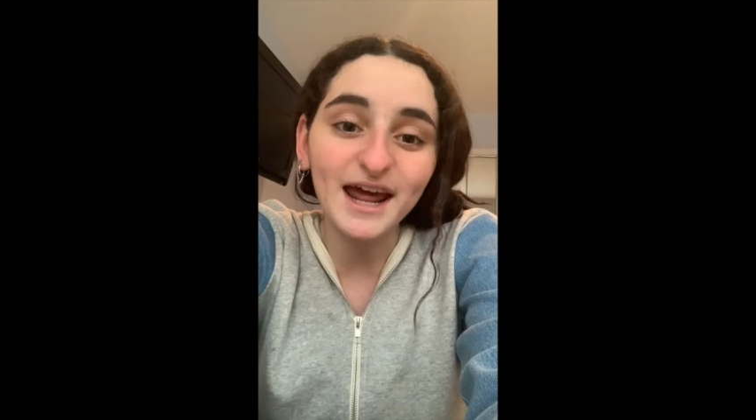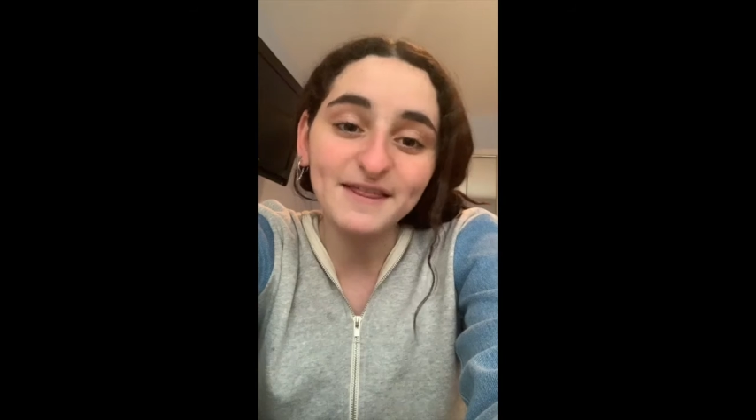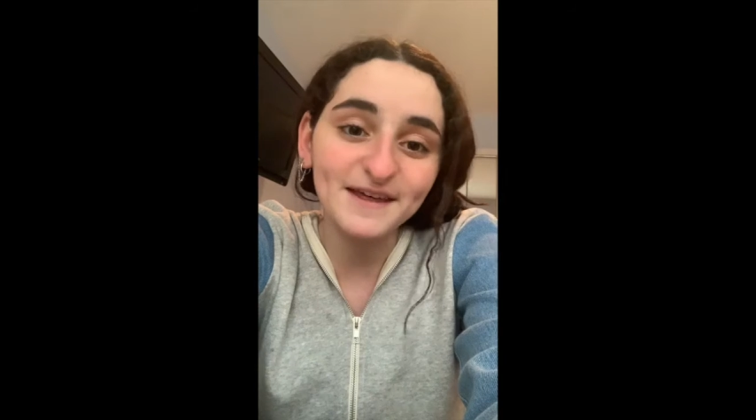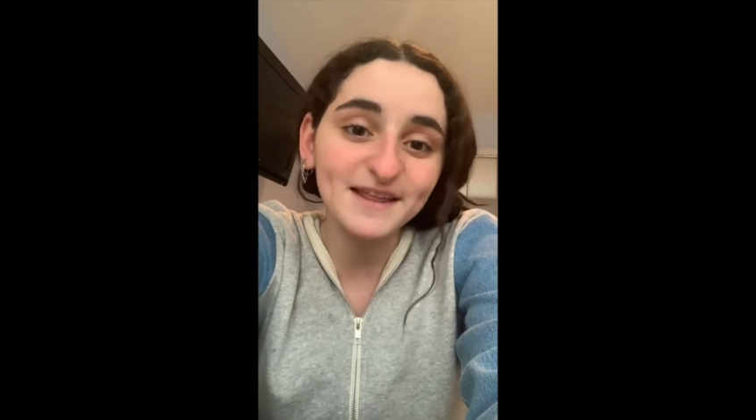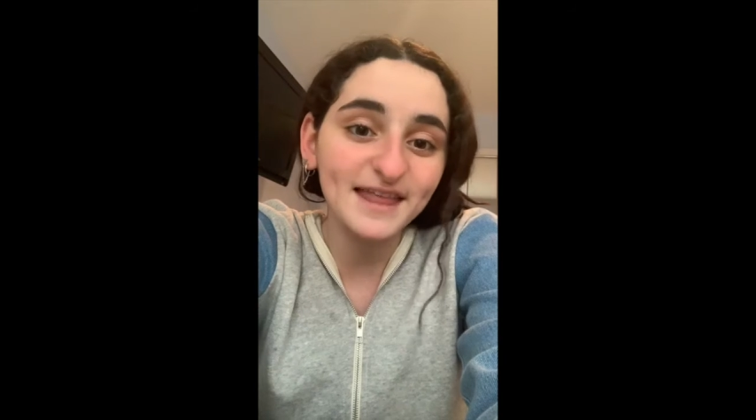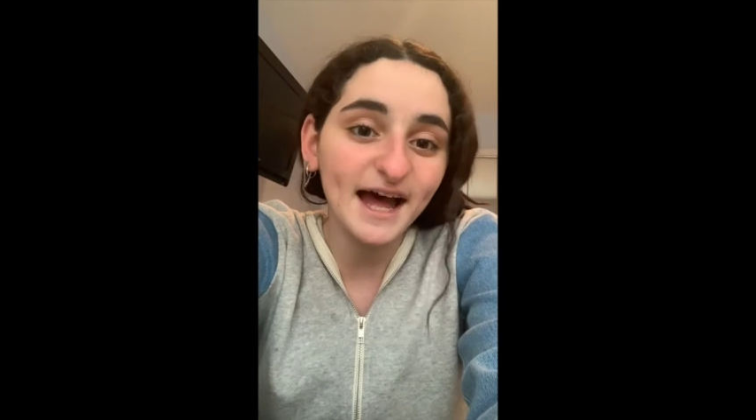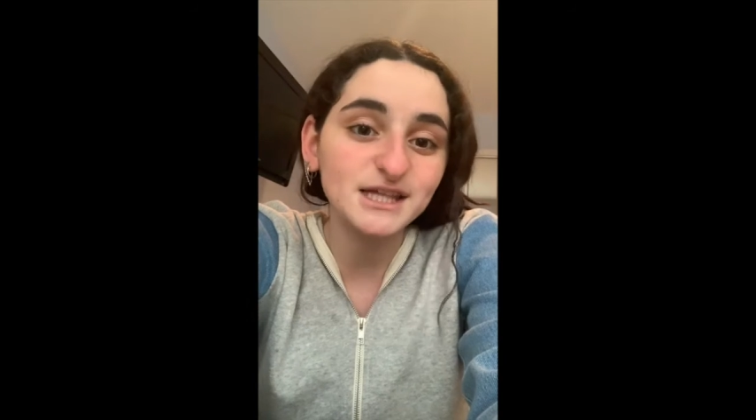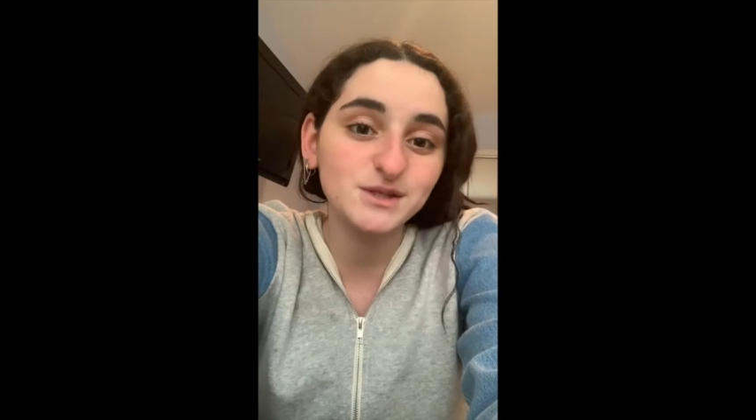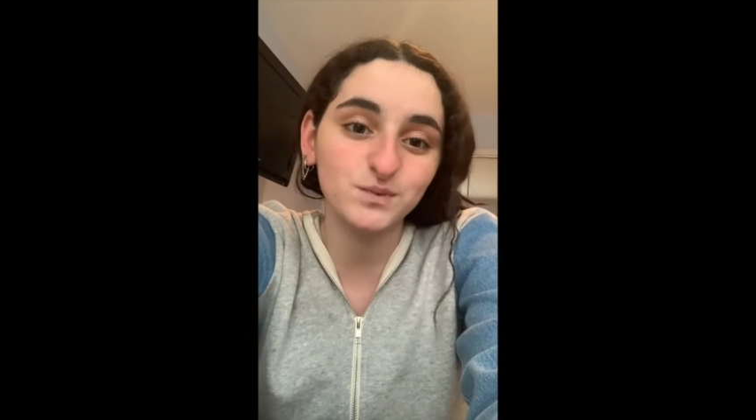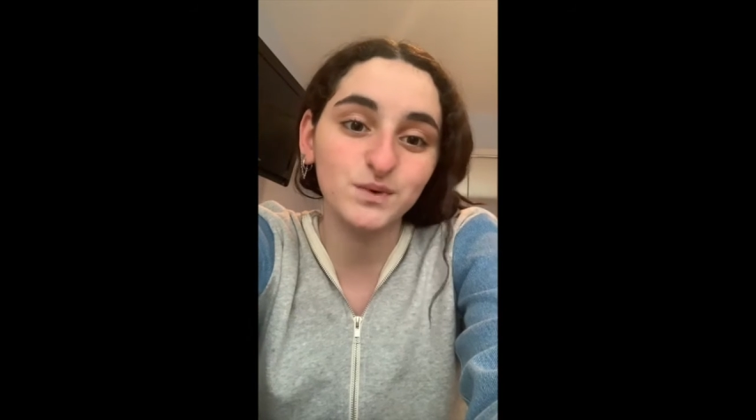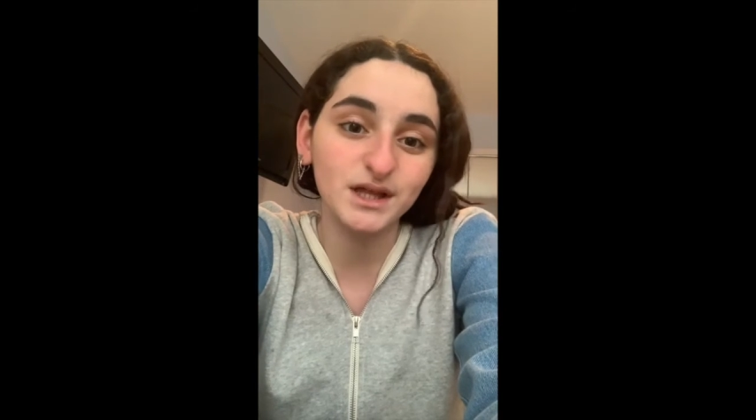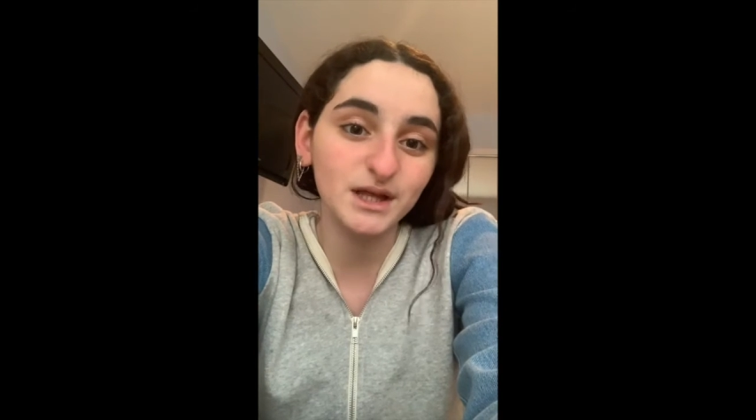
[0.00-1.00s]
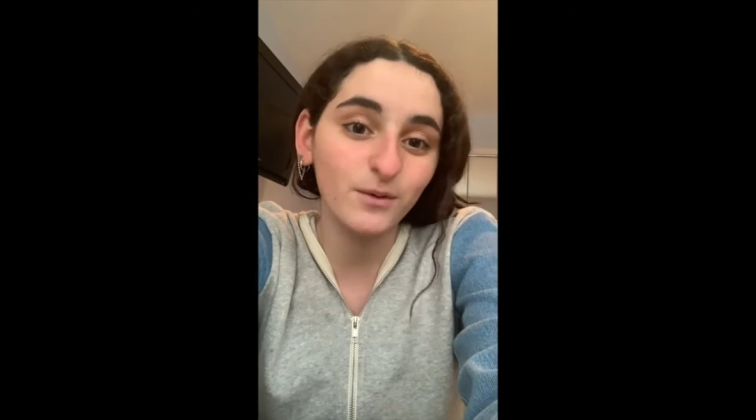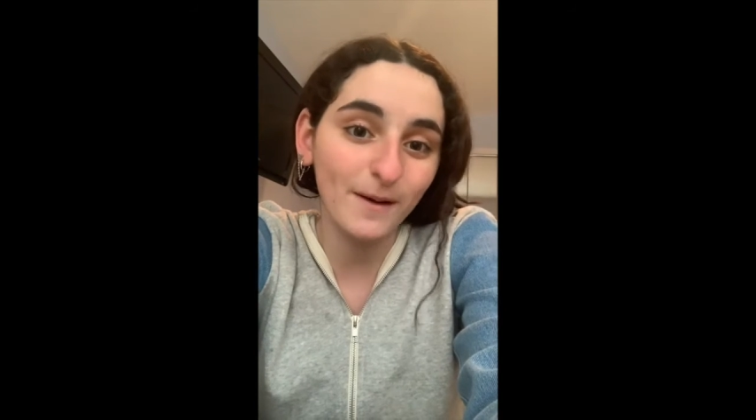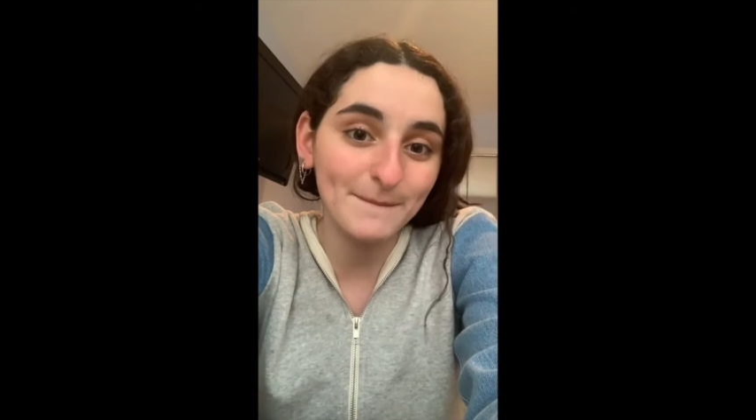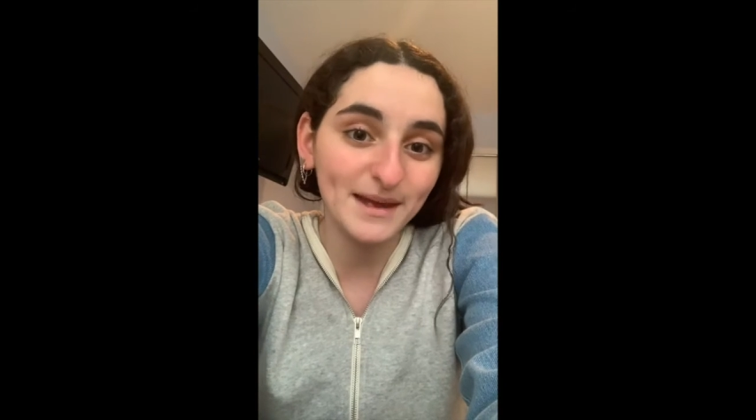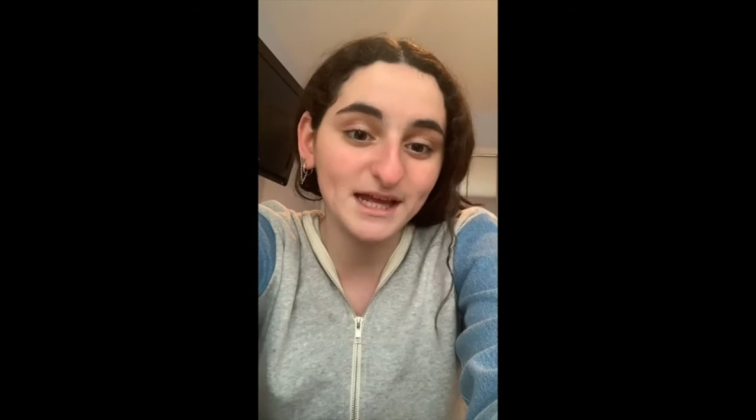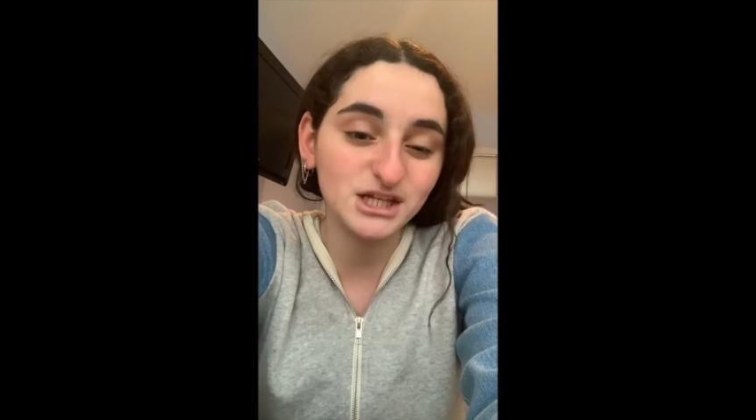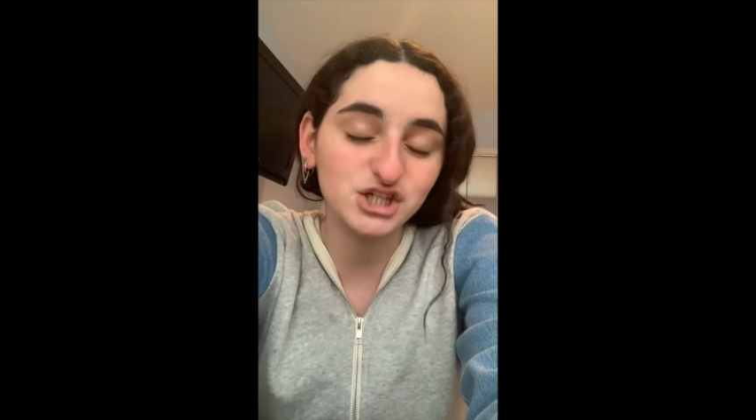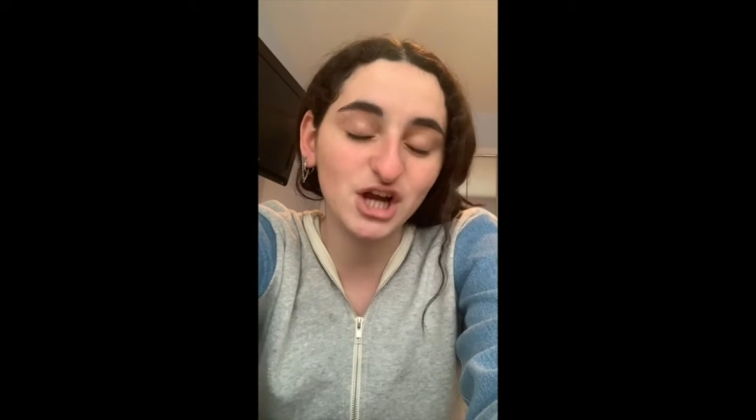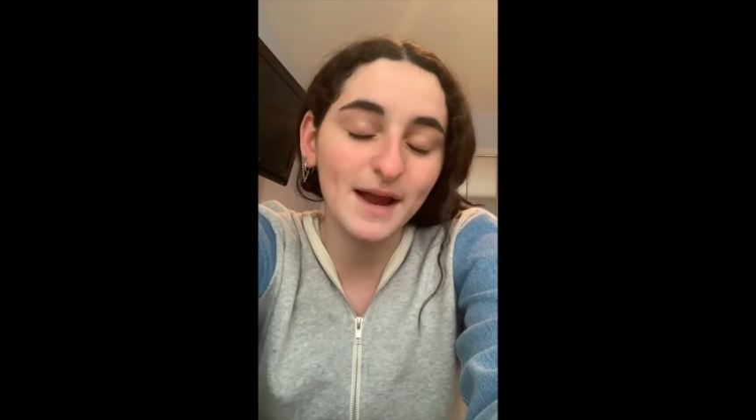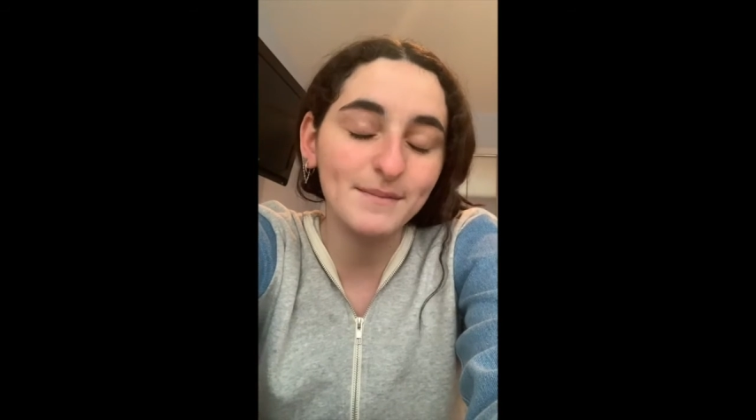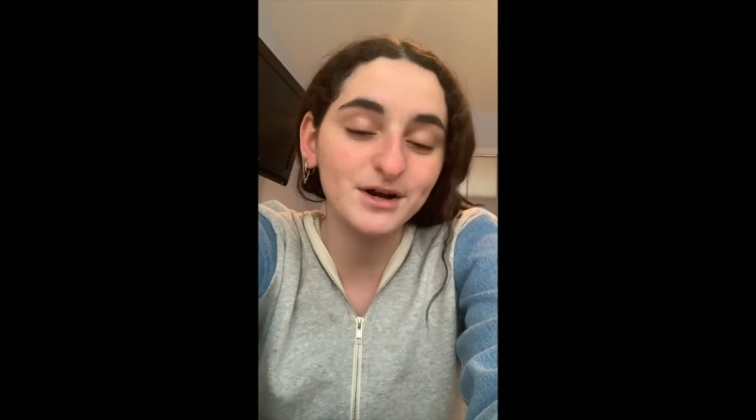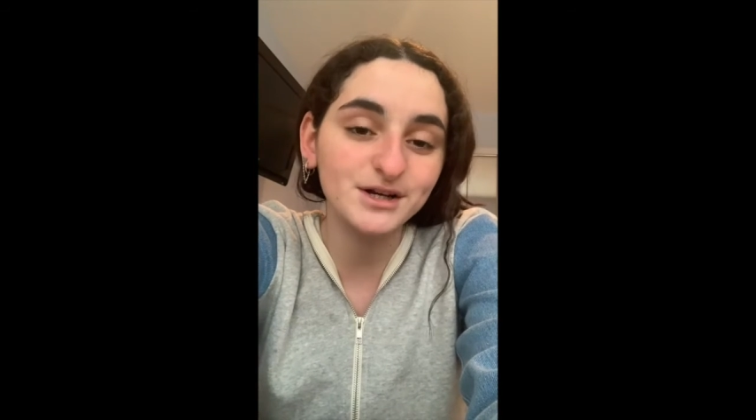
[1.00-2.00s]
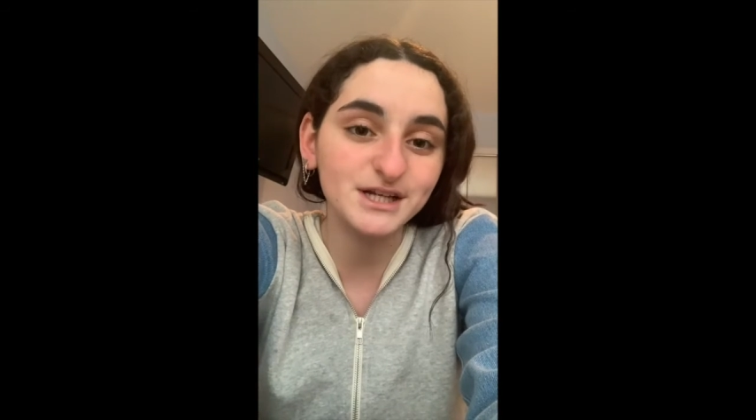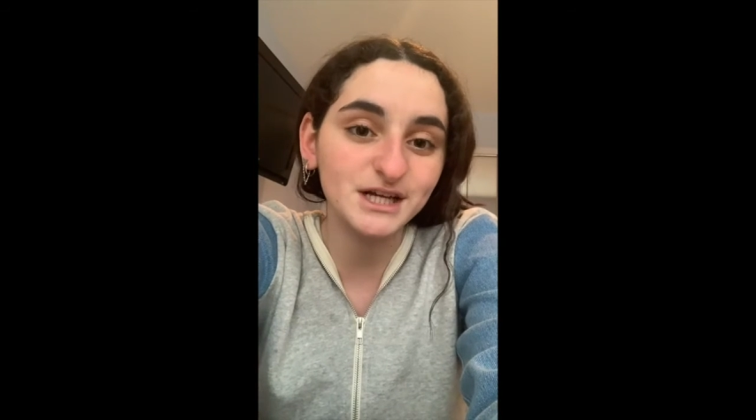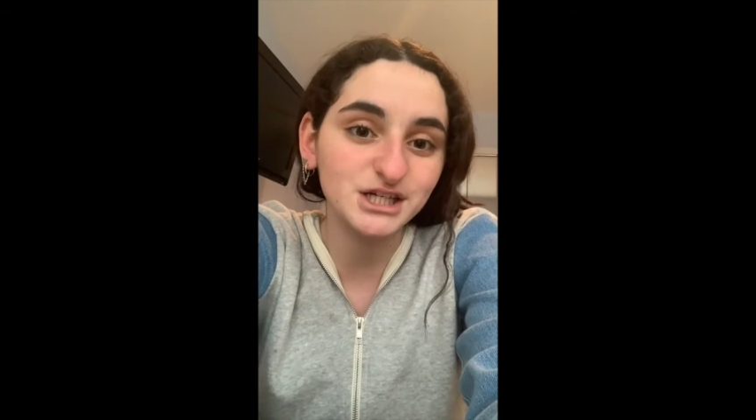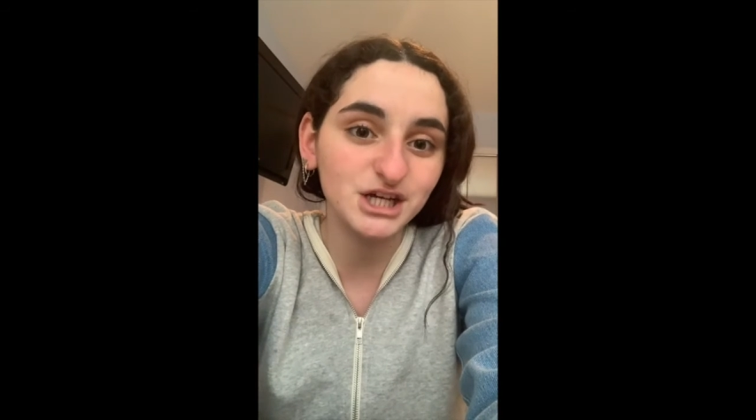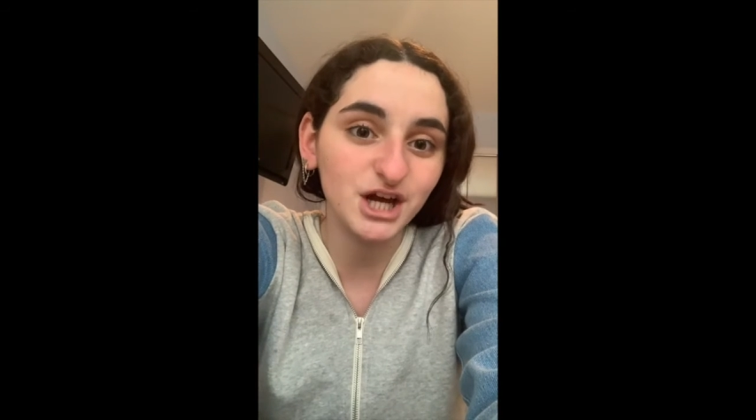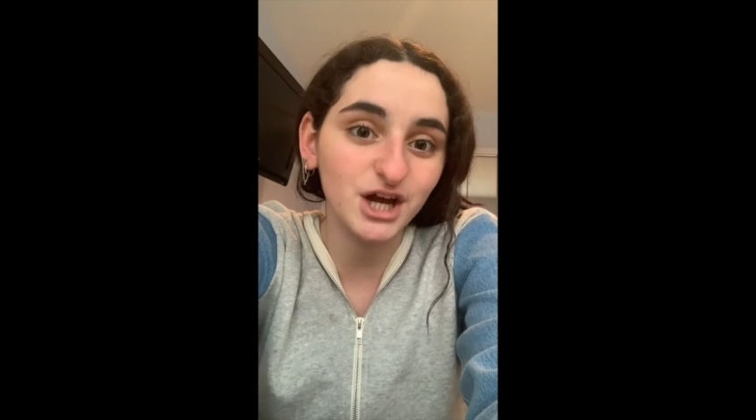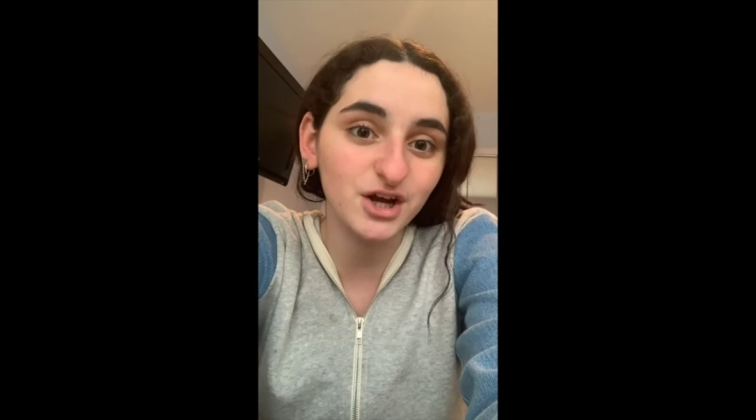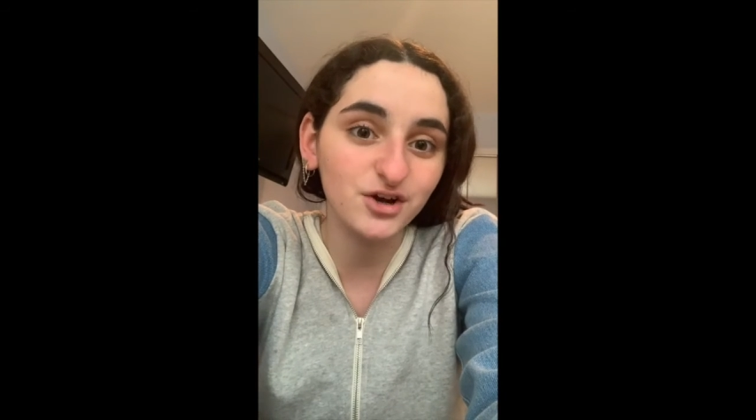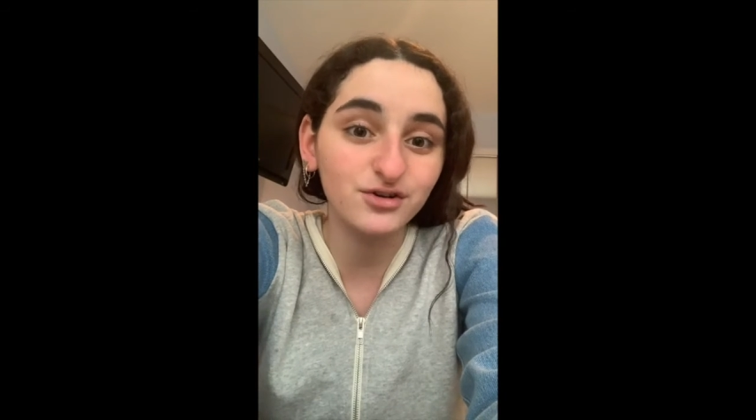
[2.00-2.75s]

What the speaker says: think that's really what makes Schreiber such a